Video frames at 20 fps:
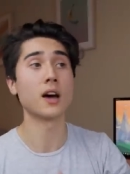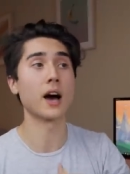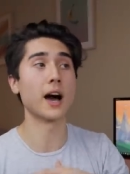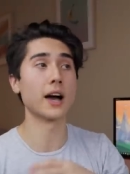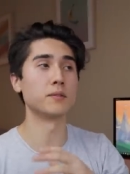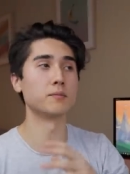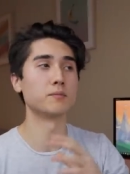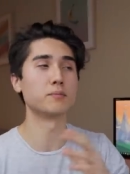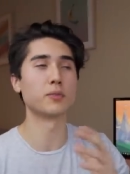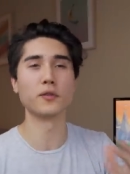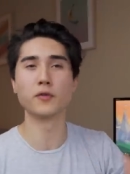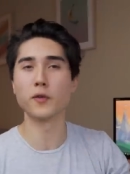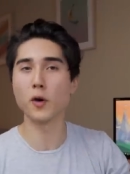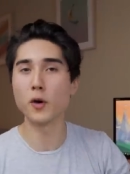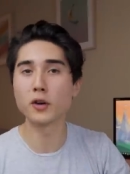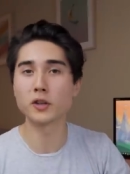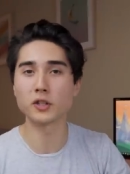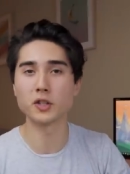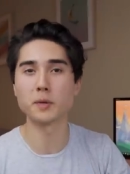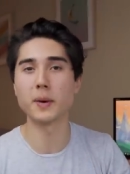I
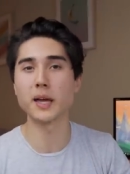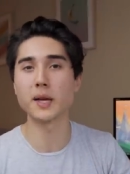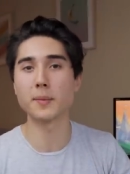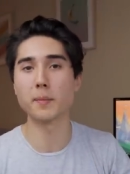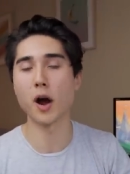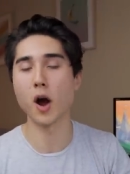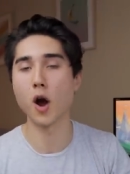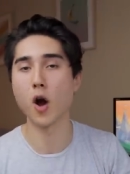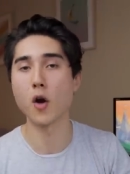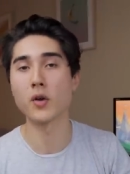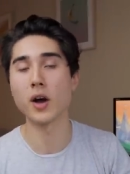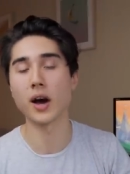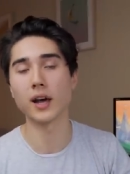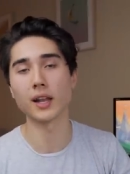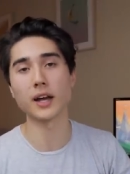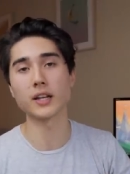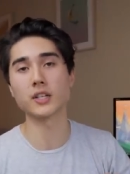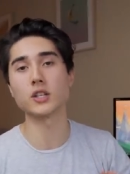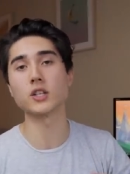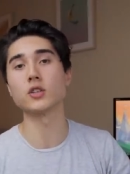prefer not to make my own. I
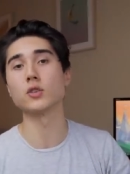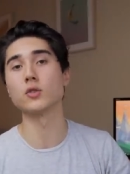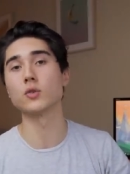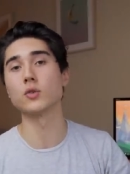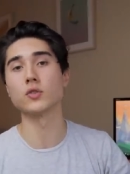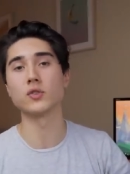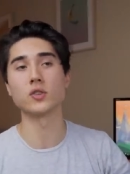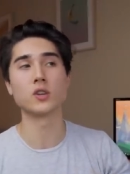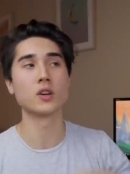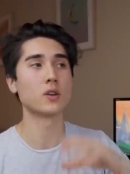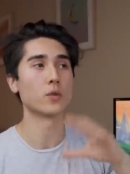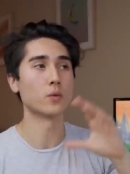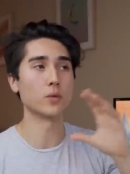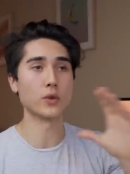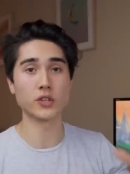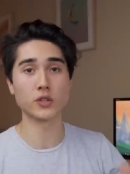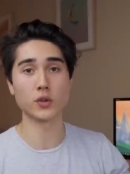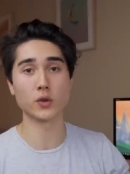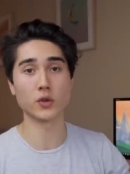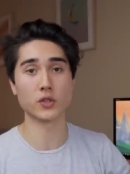like to use
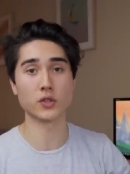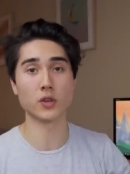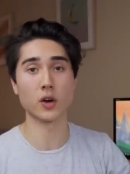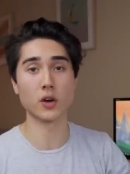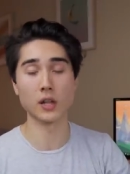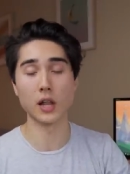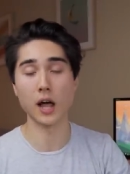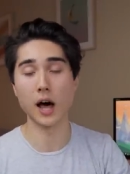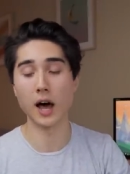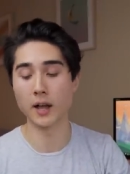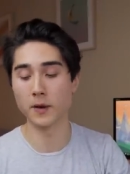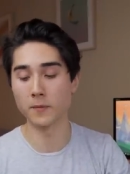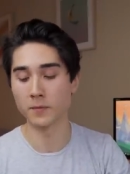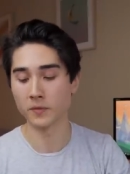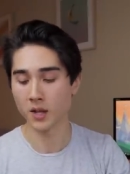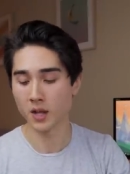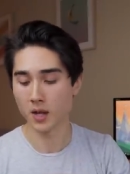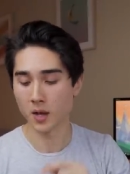resources online,